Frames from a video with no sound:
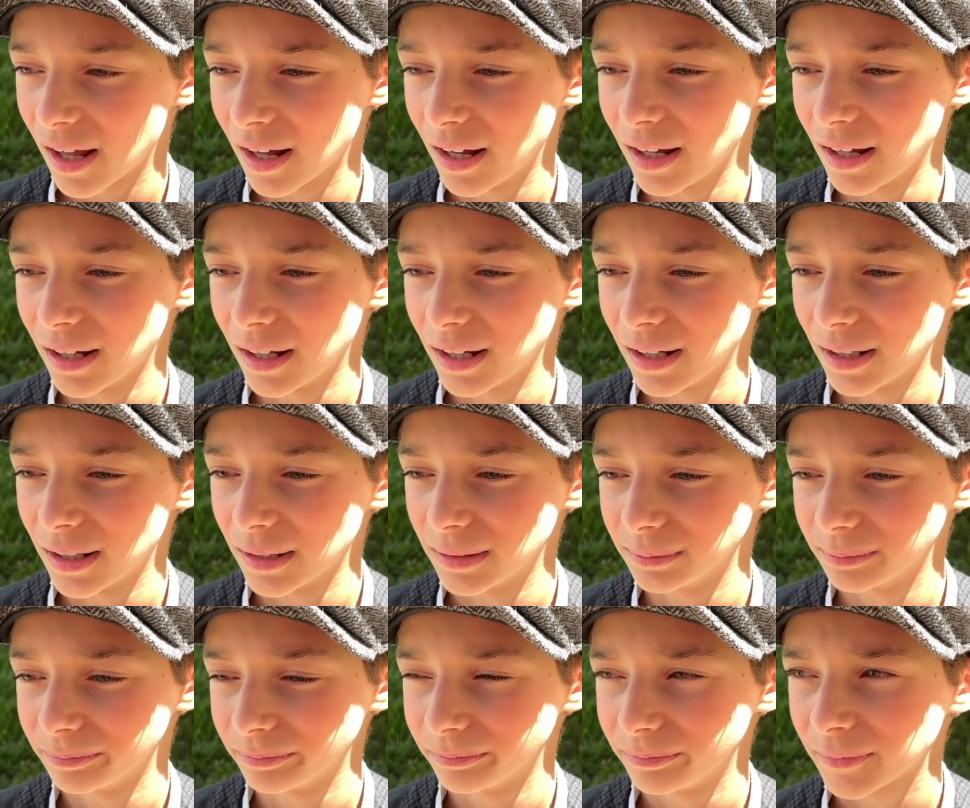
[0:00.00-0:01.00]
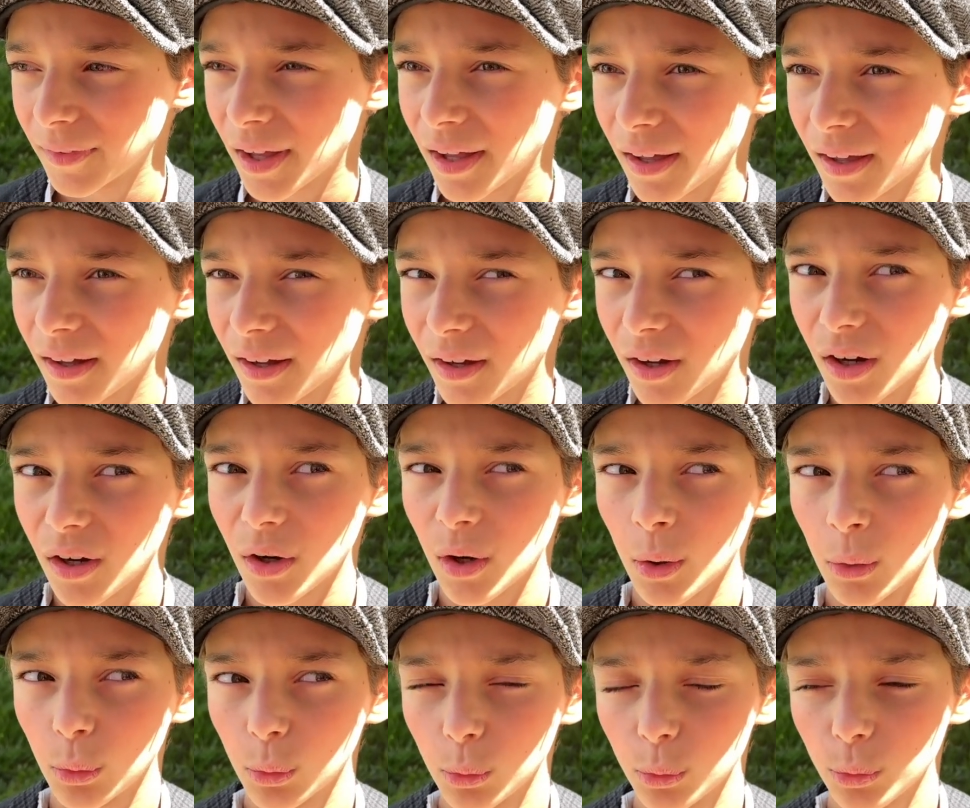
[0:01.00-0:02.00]
Um.
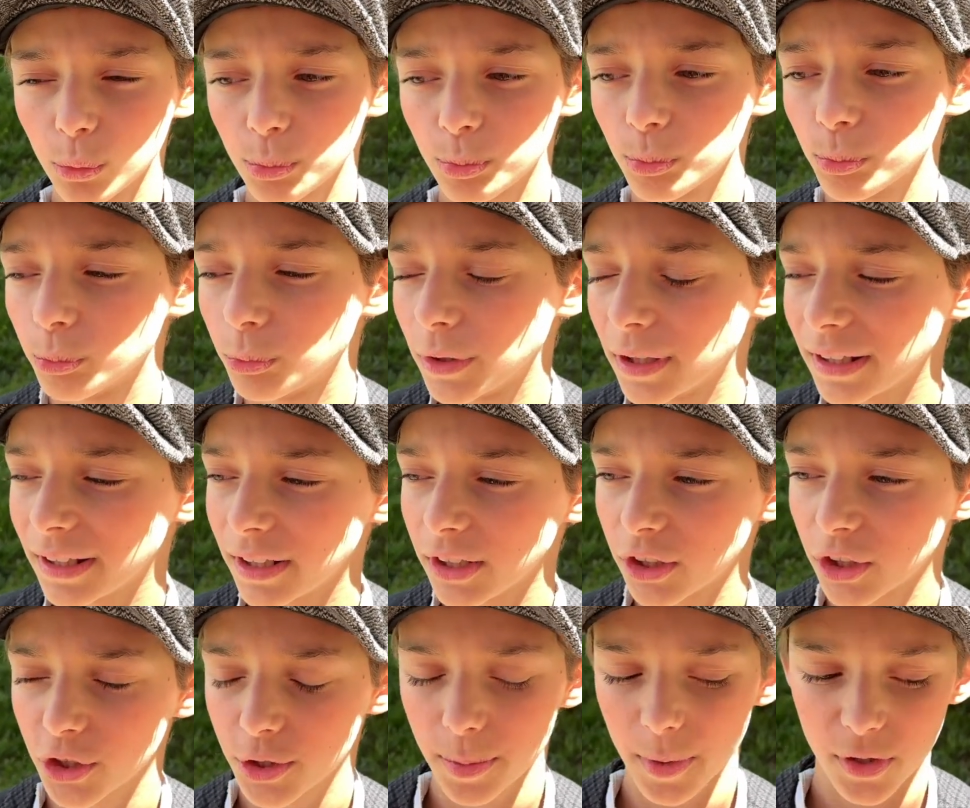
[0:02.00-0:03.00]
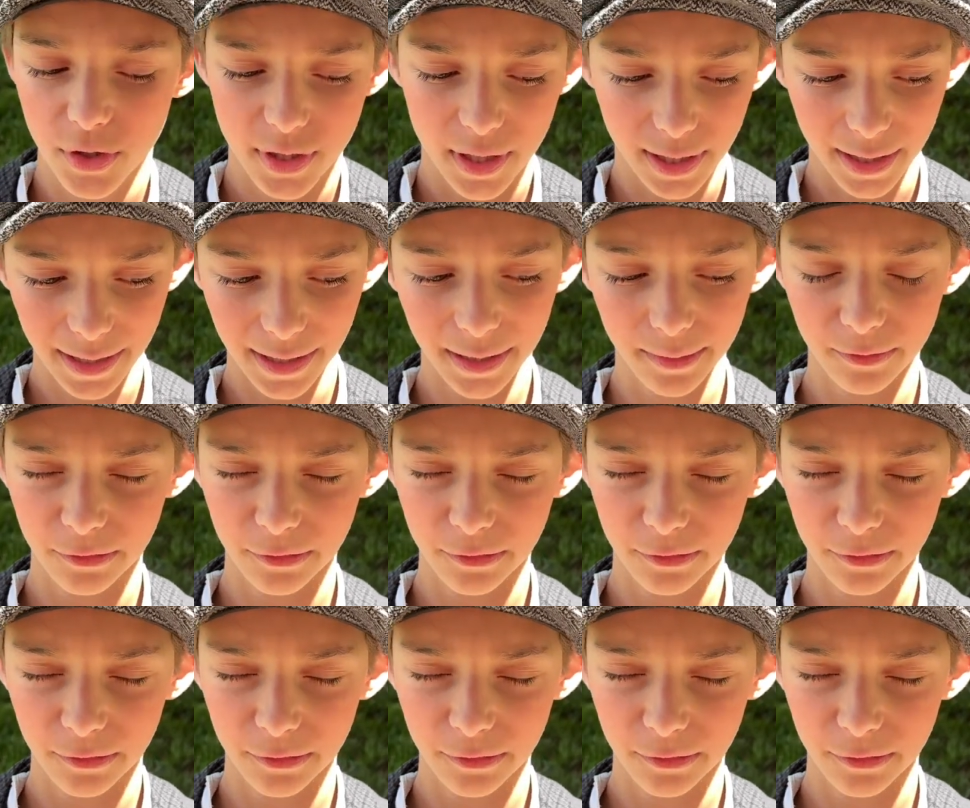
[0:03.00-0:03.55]
Really, you're supposed to hit